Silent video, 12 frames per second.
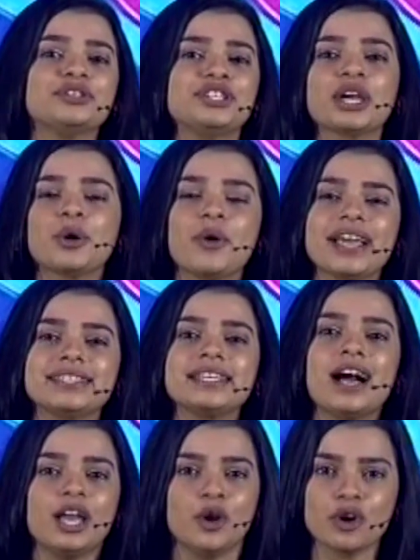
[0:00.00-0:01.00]
I would
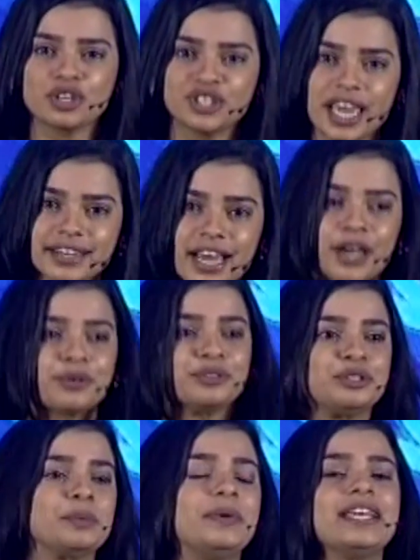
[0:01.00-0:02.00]
request Alok Jain
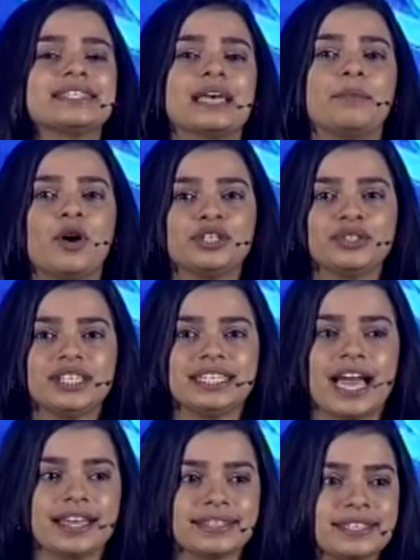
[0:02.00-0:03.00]
Garu to please come on to the